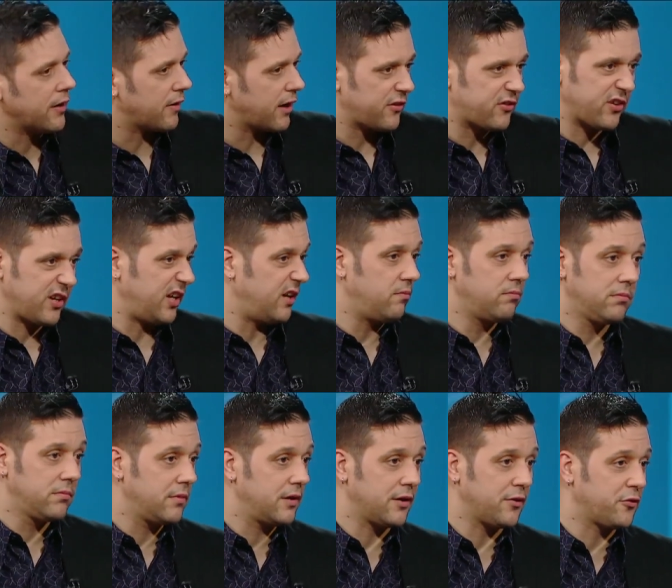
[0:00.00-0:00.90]
Wayne Gretzky,
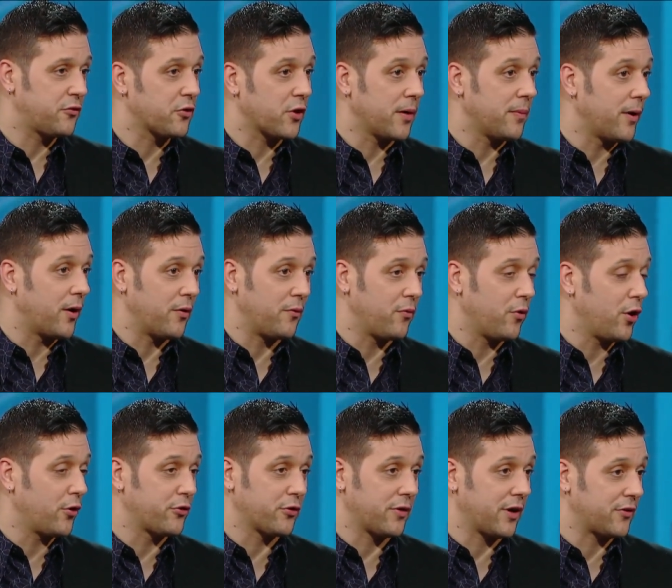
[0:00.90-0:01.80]
and a story about
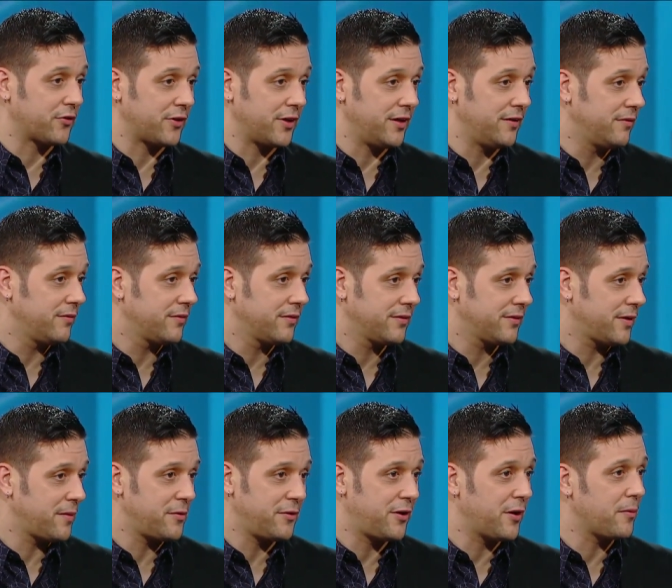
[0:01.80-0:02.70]
Walter Gretzky. Uh,
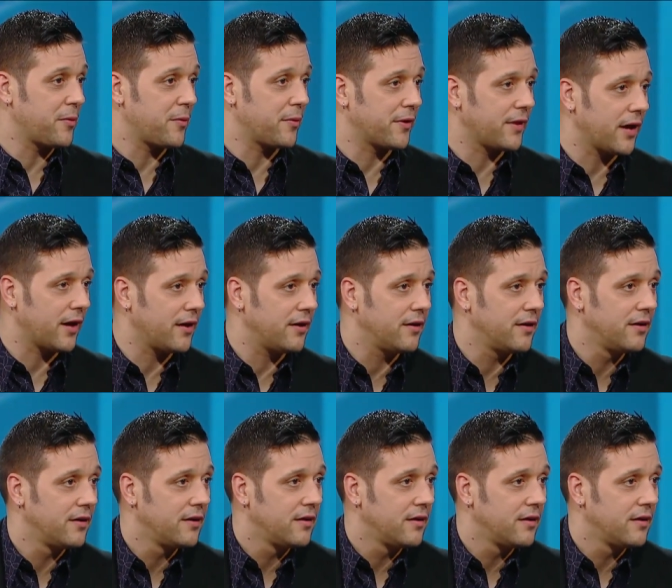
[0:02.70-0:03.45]
I mean, tell me about that.